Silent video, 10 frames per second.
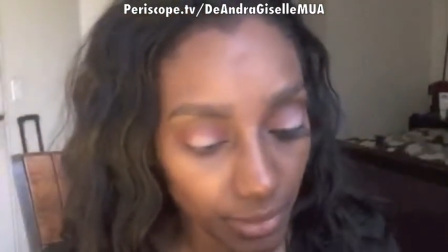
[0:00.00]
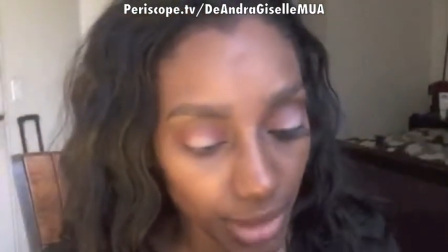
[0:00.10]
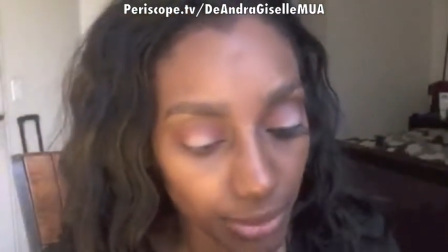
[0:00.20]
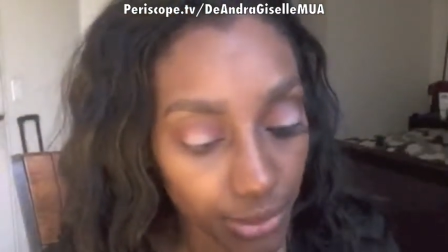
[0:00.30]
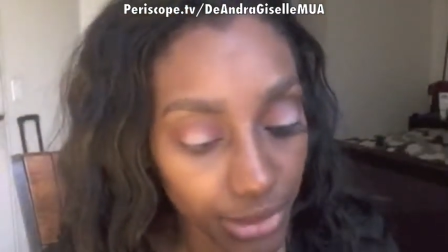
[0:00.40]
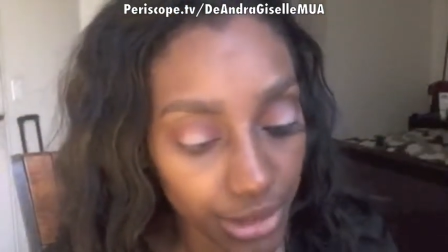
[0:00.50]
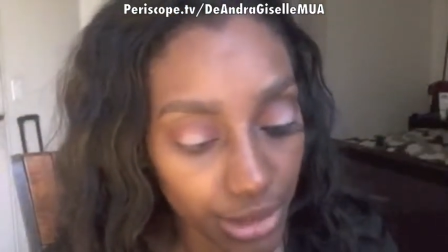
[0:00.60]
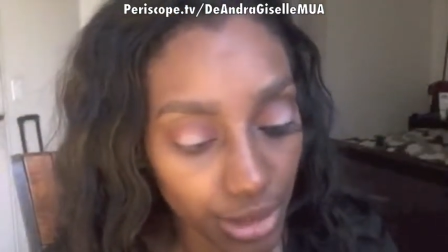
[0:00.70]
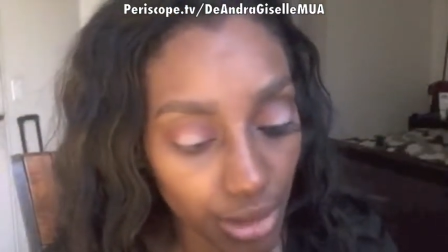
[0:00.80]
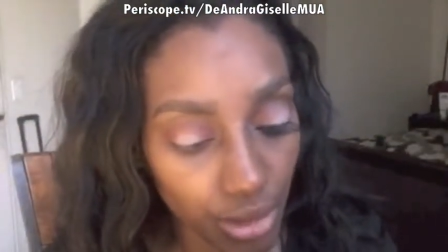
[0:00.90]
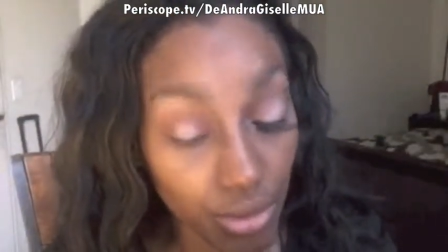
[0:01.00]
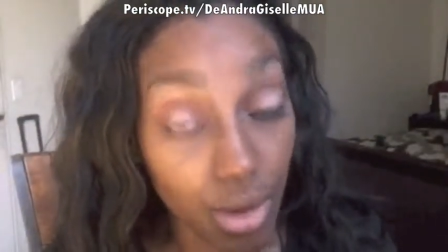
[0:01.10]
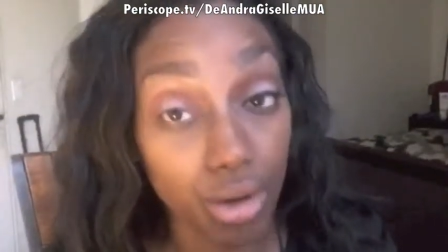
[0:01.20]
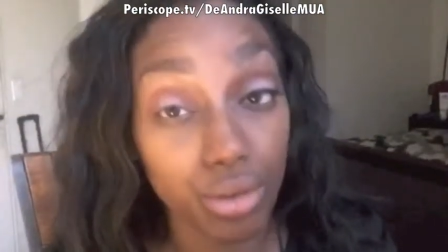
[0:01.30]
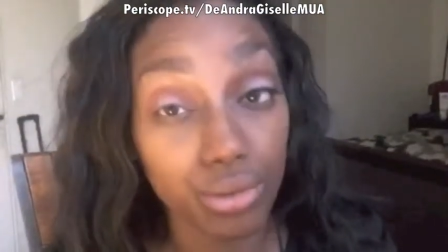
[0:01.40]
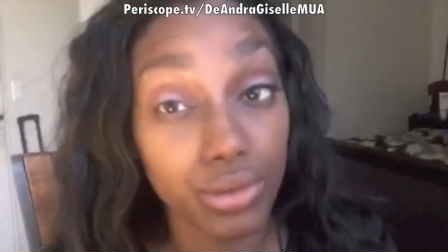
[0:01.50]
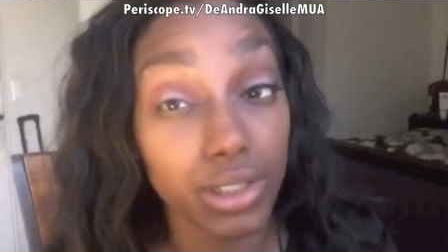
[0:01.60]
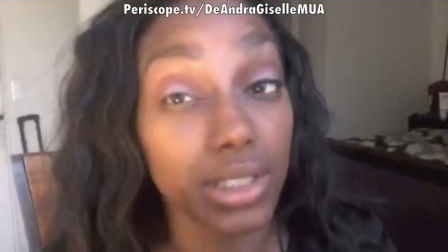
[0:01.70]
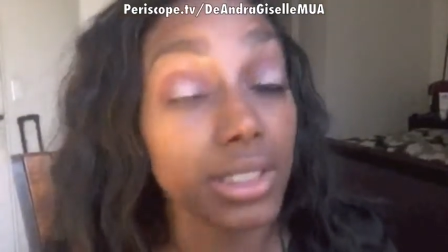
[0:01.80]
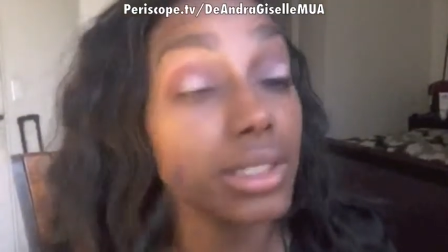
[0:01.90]
and we're going to go
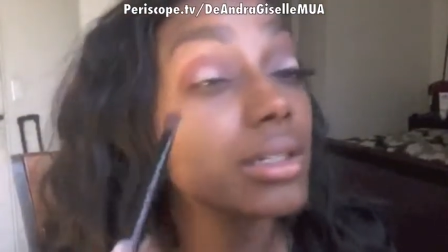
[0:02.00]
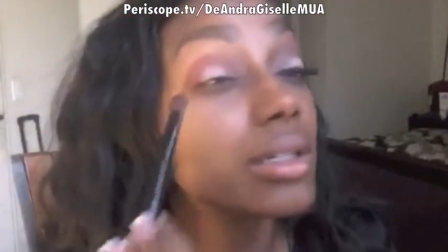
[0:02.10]
over